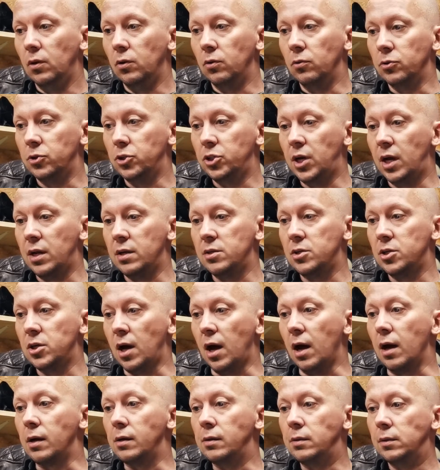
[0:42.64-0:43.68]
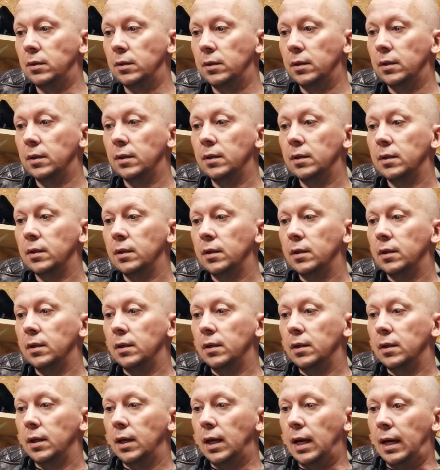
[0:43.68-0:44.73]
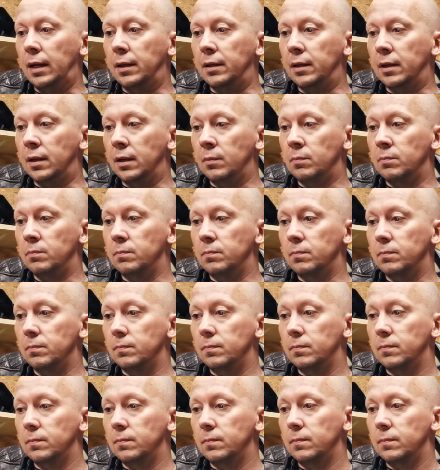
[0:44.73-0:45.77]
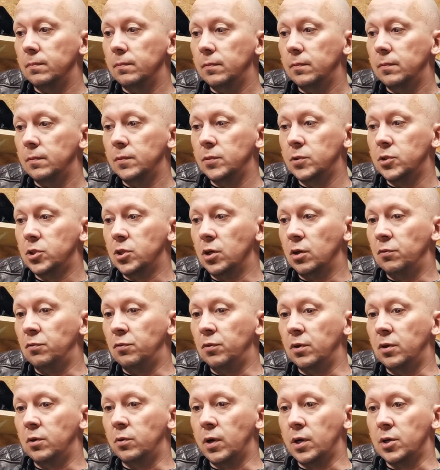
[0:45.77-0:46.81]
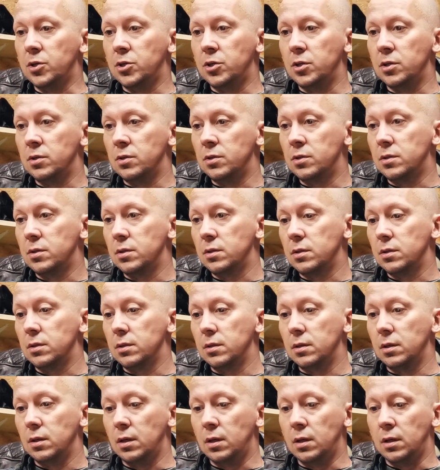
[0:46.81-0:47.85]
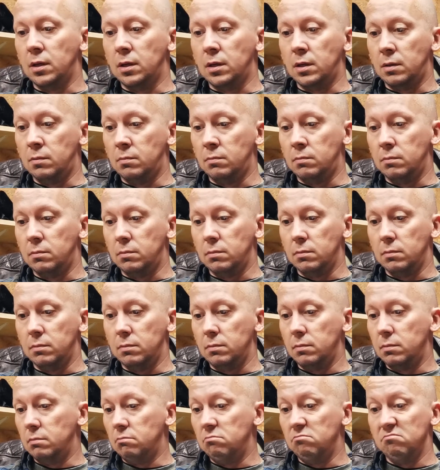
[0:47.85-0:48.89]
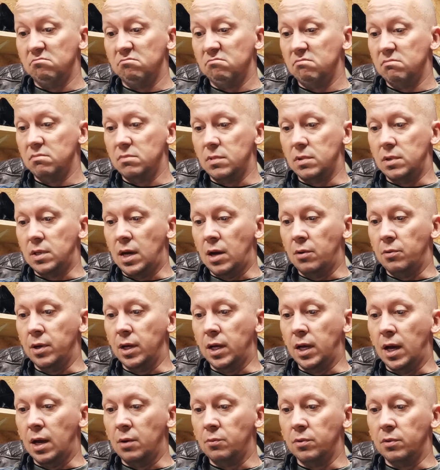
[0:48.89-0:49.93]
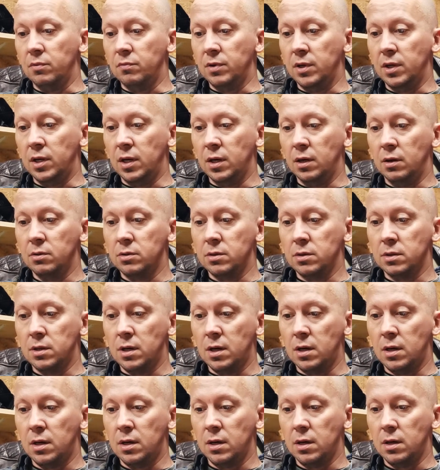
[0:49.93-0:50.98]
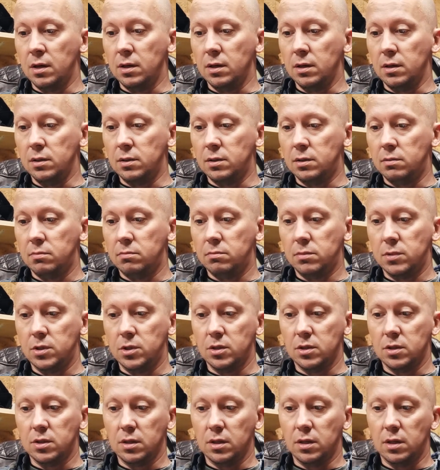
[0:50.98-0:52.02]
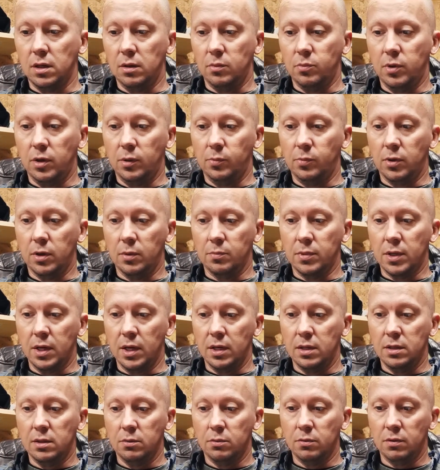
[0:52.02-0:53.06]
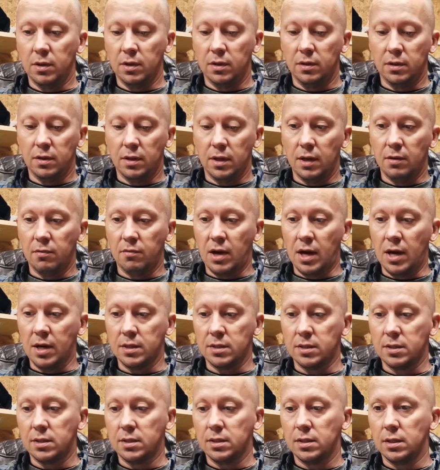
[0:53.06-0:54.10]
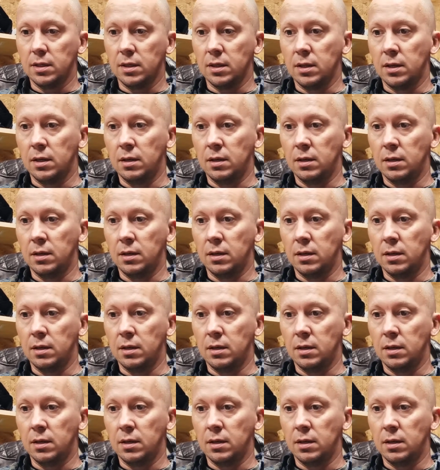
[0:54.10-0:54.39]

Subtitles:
or shed chat, and I'll just go through the questions now and again with the videos, and just to keep people updated with anything they've asked.